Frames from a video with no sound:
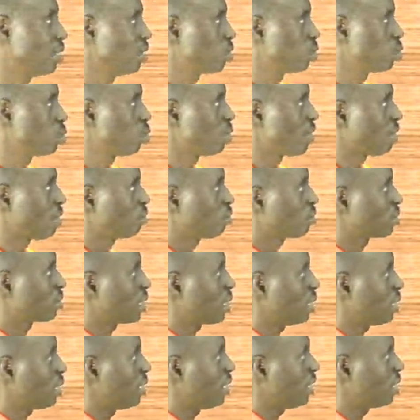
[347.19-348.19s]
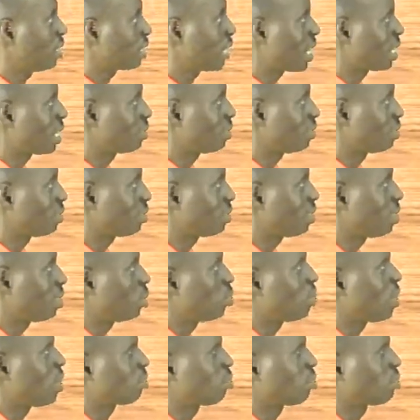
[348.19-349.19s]
So you have to scale each axis.
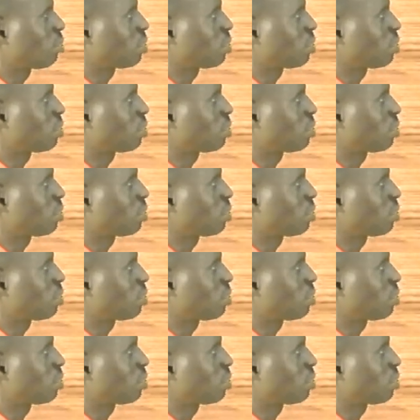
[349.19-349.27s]
You have to